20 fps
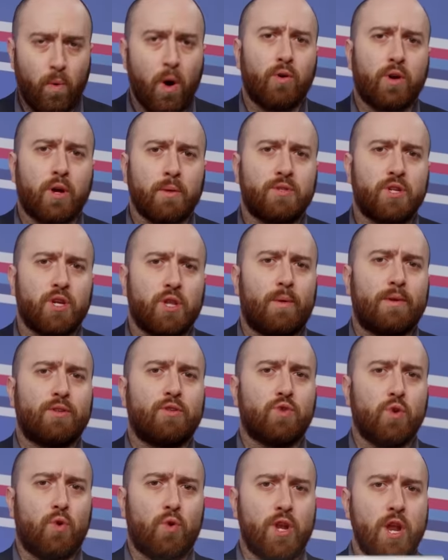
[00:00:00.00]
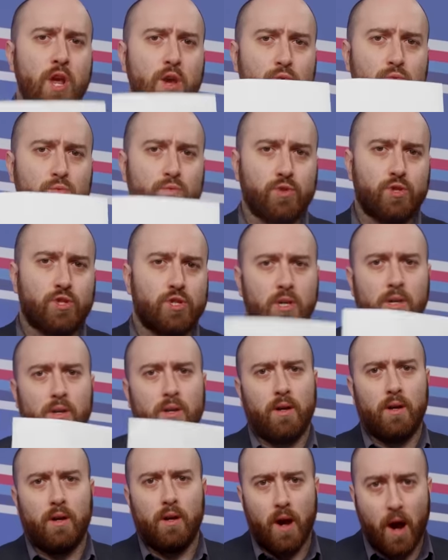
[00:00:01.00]
Welcome to the WrestleTalk News.
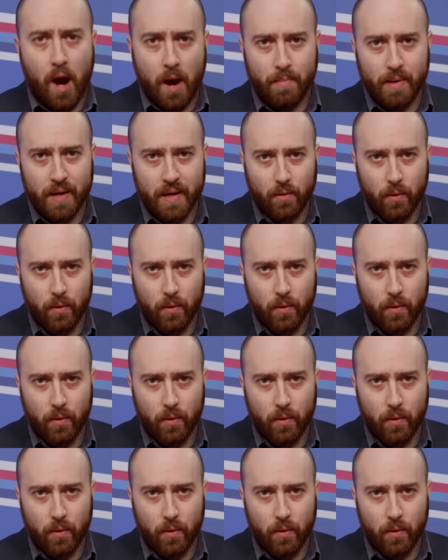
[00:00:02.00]
I'm Pete